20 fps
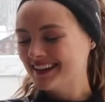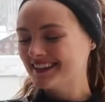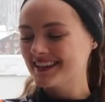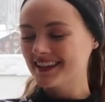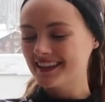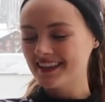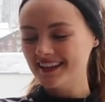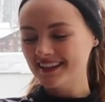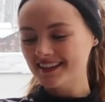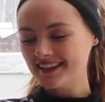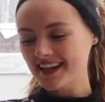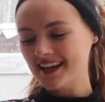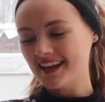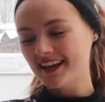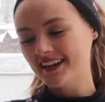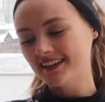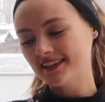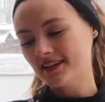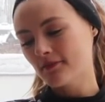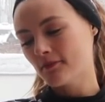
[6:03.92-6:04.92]
So this
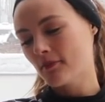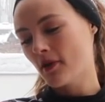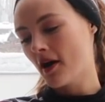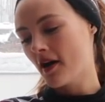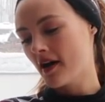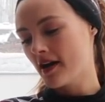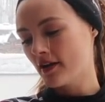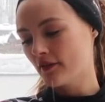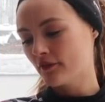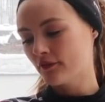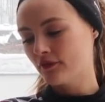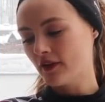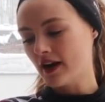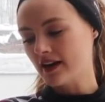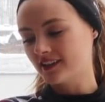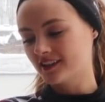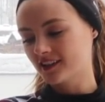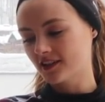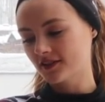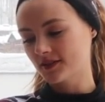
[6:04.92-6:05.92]
is by
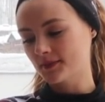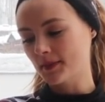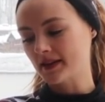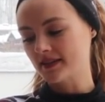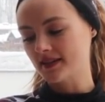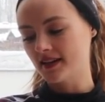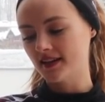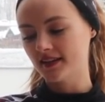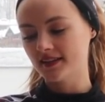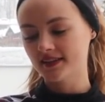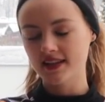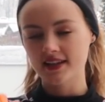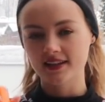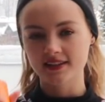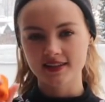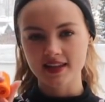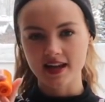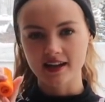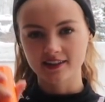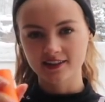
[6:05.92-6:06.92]
Fresh Cosmetics.
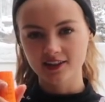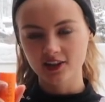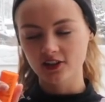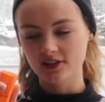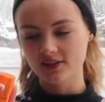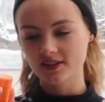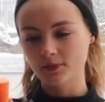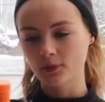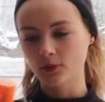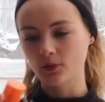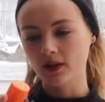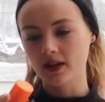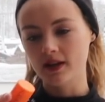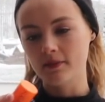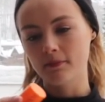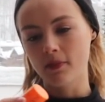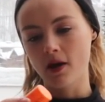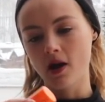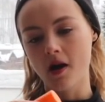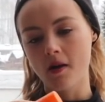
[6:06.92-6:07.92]
It's their Sugar Sport
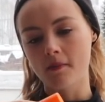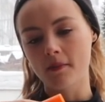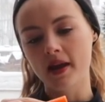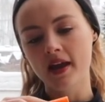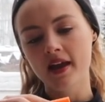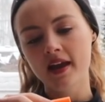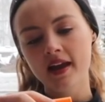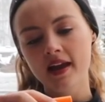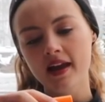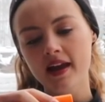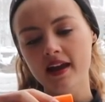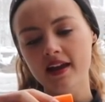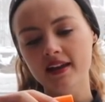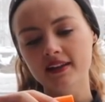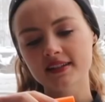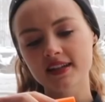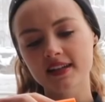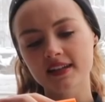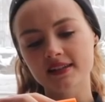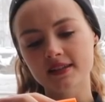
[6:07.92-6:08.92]
Lip Balm.
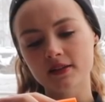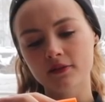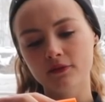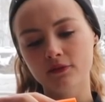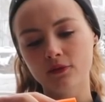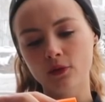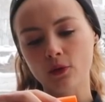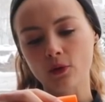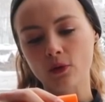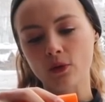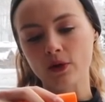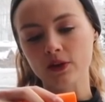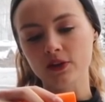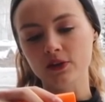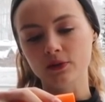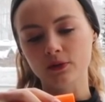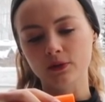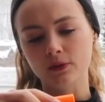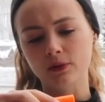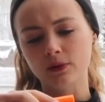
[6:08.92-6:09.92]
It is for
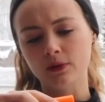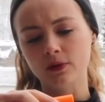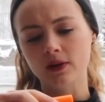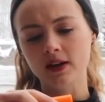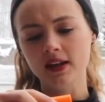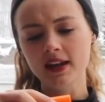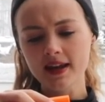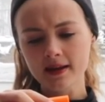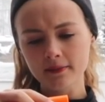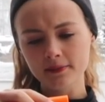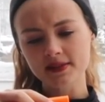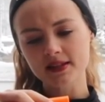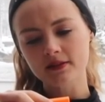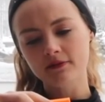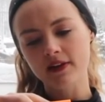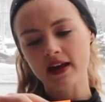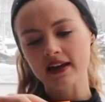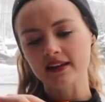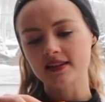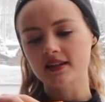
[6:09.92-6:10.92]
your lips,
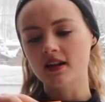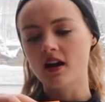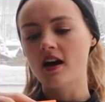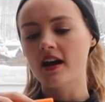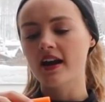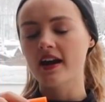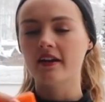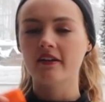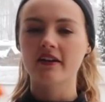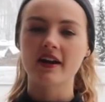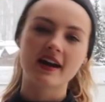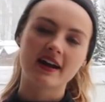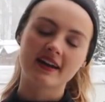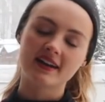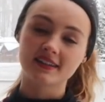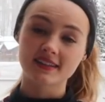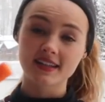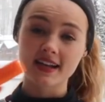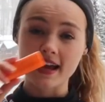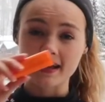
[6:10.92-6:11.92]
face and eye area, and
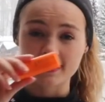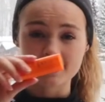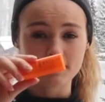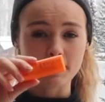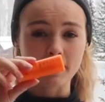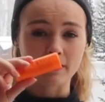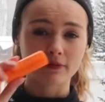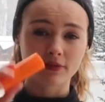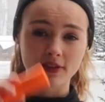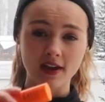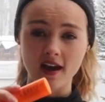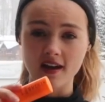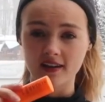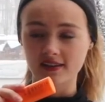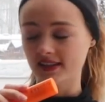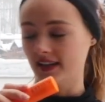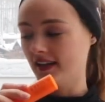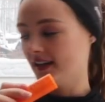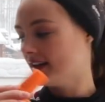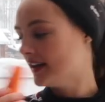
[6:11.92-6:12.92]
it's an SPF
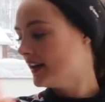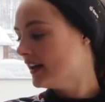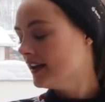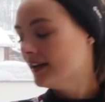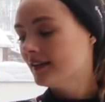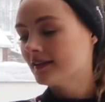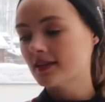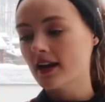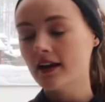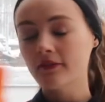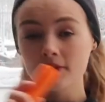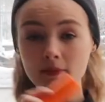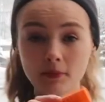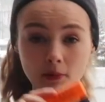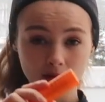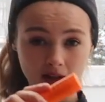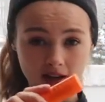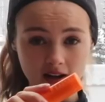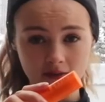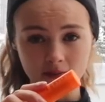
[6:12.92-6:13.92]
30. So every
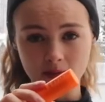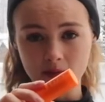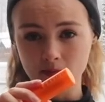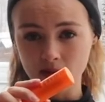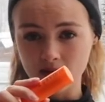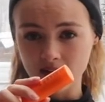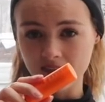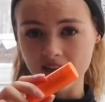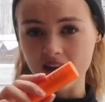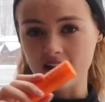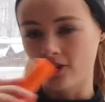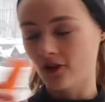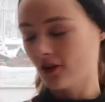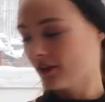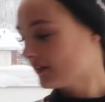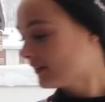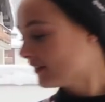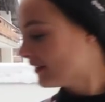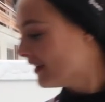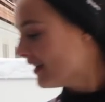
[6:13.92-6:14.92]
morning I've been putting that
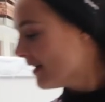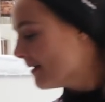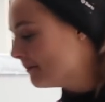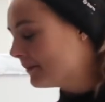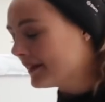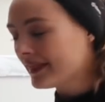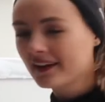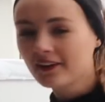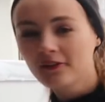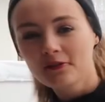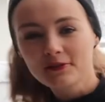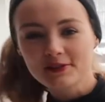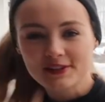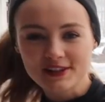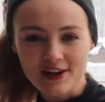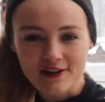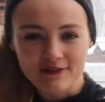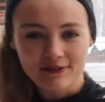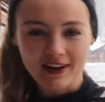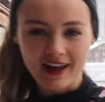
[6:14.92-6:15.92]
on. But then
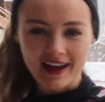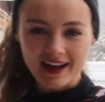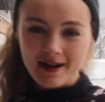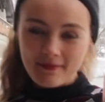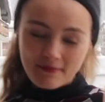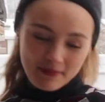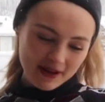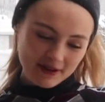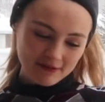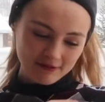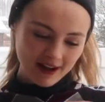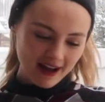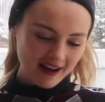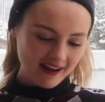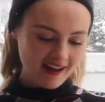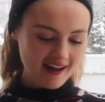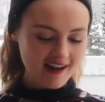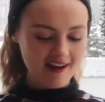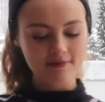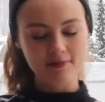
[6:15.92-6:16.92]
also for like a bit of
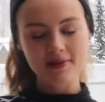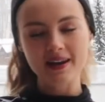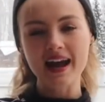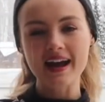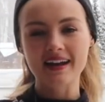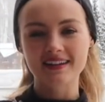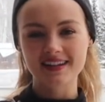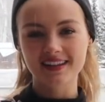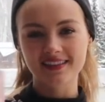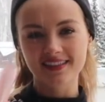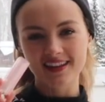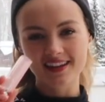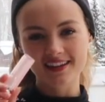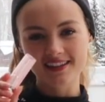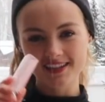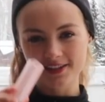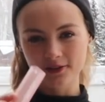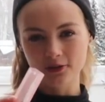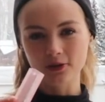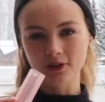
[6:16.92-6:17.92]
colour, I've been adding
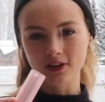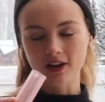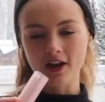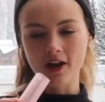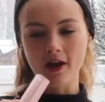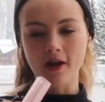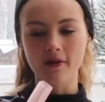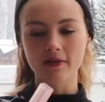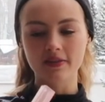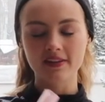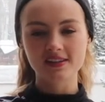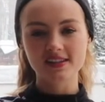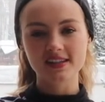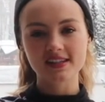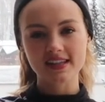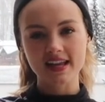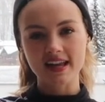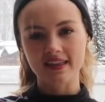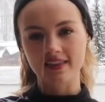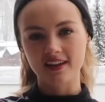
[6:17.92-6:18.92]
the Dior Glow.
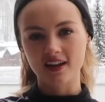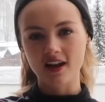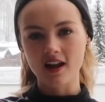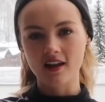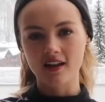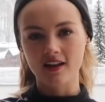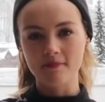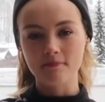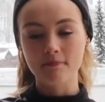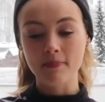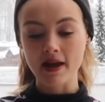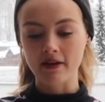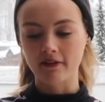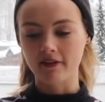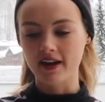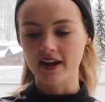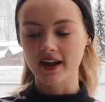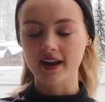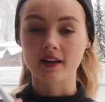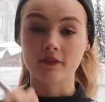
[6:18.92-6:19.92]
This is in the colour
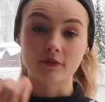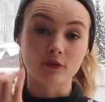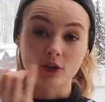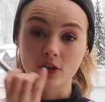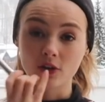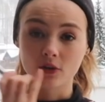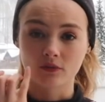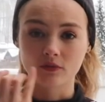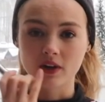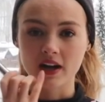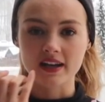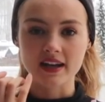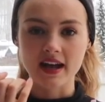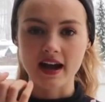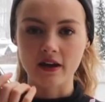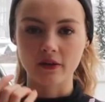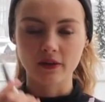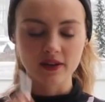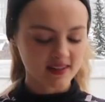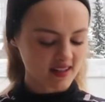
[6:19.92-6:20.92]
Berry, and I've got it on
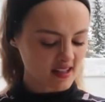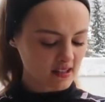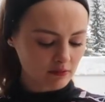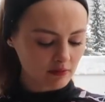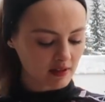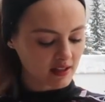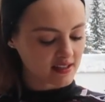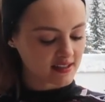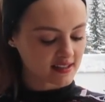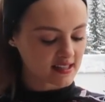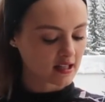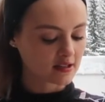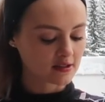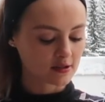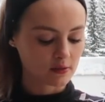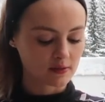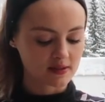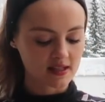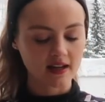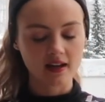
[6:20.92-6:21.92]
right now. It's like really
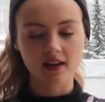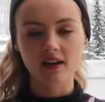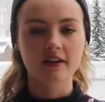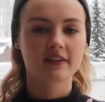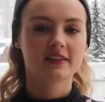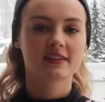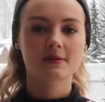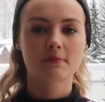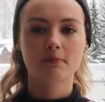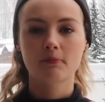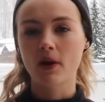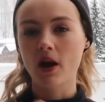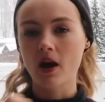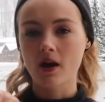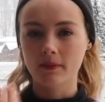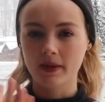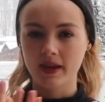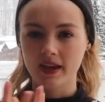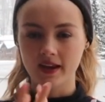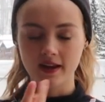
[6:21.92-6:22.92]
subtle. It's like a nice
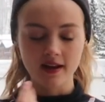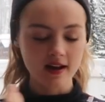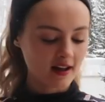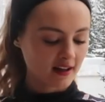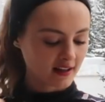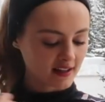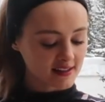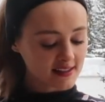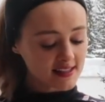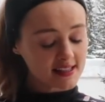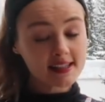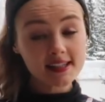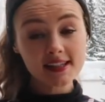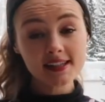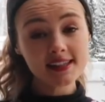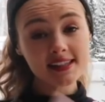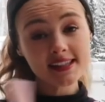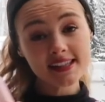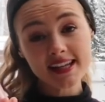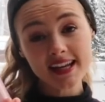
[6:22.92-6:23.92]
balmy
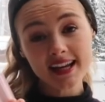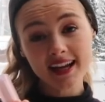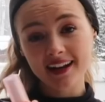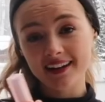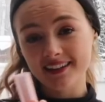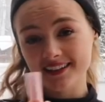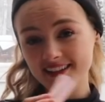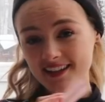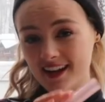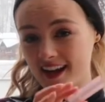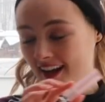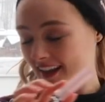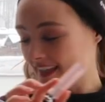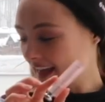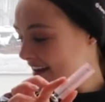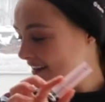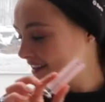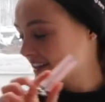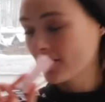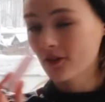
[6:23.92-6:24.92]
consistency, and I just
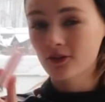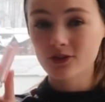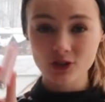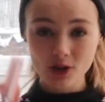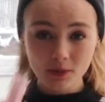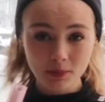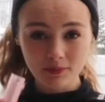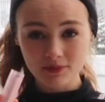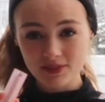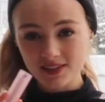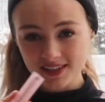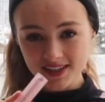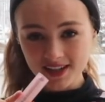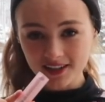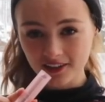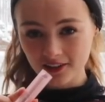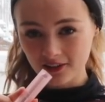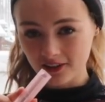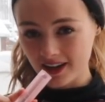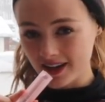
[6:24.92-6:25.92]
like that to go on top of the
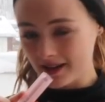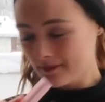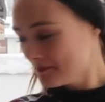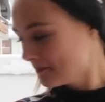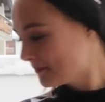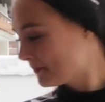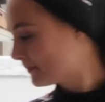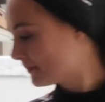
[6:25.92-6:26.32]
sun cream.